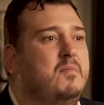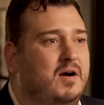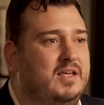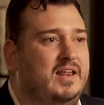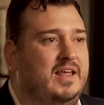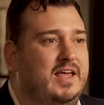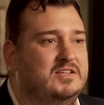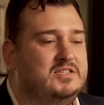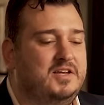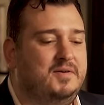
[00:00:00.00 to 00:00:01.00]
marketing
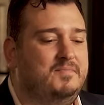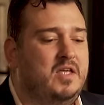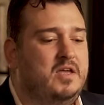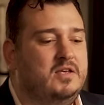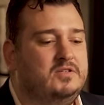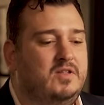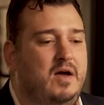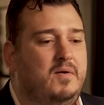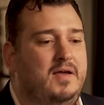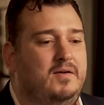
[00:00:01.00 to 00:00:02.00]
agency. So
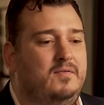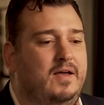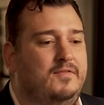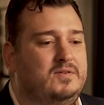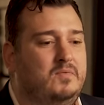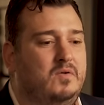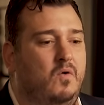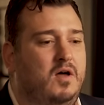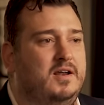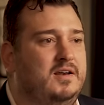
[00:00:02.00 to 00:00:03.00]
that way, if someone
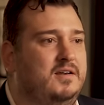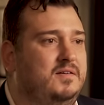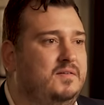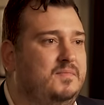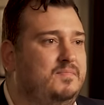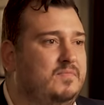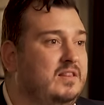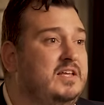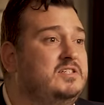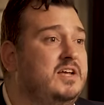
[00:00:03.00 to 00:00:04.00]
wanted
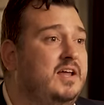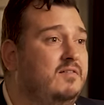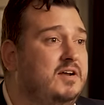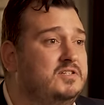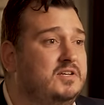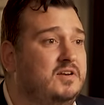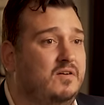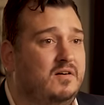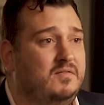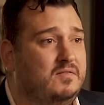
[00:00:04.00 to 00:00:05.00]
lead generation
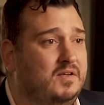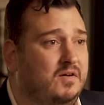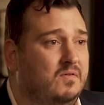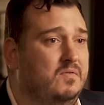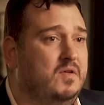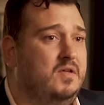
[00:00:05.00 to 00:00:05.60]
or, you know,